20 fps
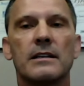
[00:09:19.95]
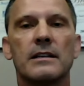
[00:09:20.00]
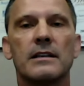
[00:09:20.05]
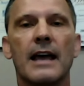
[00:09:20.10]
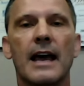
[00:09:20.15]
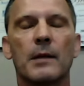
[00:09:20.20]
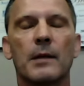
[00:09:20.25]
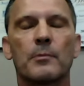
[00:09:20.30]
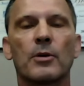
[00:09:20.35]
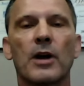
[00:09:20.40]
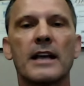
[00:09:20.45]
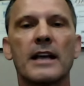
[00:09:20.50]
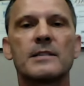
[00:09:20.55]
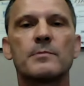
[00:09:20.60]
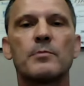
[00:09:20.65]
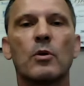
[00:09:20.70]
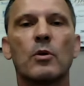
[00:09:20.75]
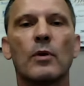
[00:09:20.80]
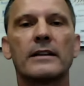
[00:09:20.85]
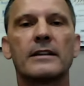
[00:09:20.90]
had a price
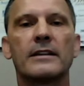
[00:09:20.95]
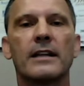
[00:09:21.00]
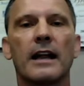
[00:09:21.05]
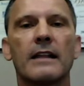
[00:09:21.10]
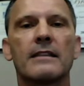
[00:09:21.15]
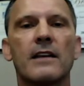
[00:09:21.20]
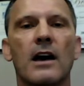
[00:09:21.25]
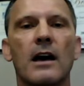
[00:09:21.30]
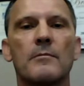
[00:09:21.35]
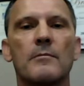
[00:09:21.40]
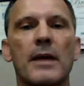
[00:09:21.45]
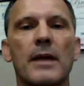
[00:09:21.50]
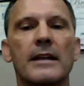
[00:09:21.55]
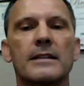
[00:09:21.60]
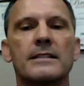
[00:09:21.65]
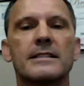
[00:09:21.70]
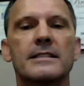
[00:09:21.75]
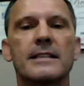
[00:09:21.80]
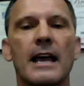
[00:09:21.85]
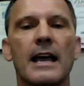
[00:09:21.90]
point that I thought
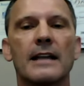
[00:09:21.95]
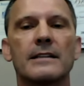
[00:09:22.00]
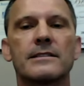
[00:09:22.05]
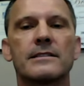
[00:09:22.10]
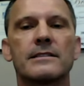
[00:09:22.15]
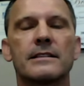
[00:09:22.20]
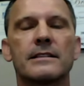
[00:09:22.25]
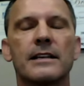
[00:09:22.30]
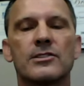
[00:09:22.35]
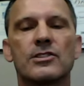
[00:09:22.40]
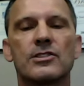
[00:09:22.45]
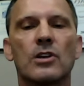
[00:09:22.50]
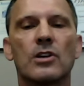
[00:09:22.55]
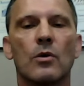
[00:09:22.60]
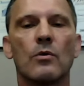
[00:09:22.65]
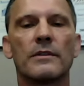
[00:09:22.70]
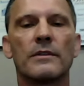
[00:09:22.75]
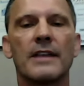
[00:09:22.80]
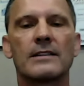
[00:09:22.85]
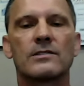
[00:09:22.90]
made sense, and
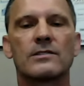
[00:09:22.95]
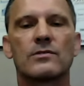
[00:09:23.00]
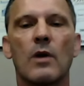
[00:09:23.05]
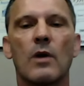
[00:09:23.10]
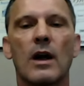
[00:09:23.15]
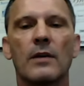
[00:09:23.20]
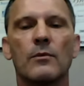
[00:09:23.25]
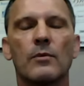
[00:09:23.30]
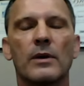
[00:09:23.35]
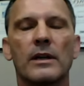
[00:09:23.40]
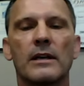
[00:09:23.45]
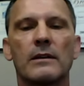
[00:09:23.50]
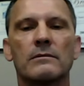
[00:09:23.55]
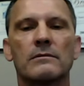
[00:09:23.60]
so that's why we